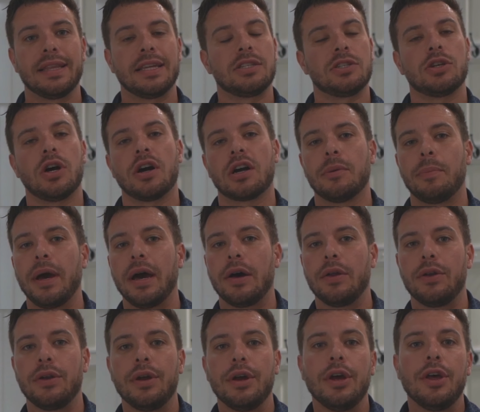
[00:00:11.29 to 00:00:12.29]
let's talk
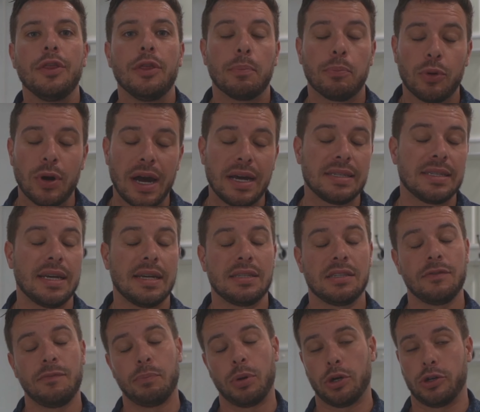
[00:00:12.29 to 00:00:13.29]
about the
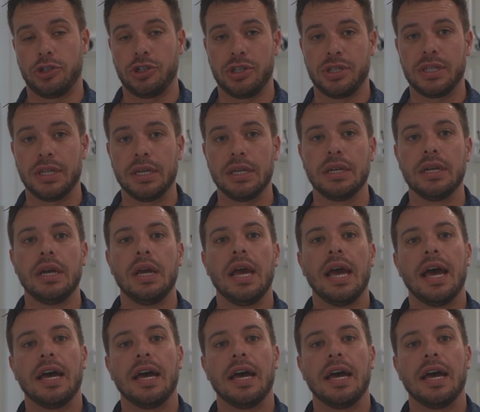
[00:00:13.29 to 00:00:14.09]
process of purchasing,